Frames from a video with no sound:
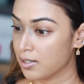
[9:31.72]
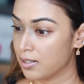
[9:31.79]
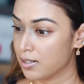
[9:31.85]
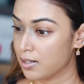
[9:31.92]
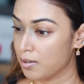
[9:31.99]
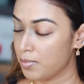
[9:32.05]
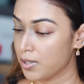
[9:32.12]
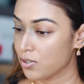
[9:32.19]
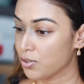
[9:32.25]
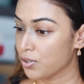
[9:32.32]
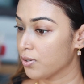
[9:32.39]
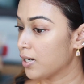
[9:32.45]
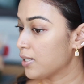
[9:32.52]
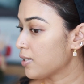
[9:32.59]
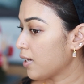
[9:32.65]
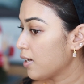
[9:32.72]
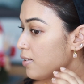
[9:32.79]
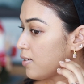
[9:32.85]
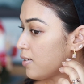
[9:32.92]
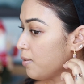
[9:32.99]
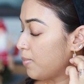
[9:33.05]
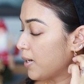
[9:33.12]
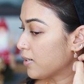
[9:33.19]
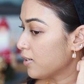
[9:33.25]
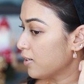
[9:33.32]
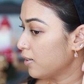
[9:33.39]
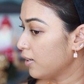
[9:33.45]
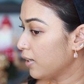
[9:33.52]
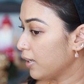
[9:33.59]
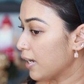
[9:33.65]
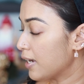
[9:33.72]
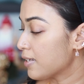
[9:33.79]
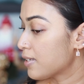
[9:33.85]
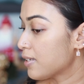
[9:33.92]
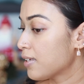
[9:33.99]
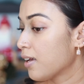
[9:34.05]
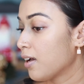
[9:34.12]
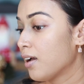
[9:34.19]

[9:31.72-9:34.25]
a little bit so you guys can see better. Yes.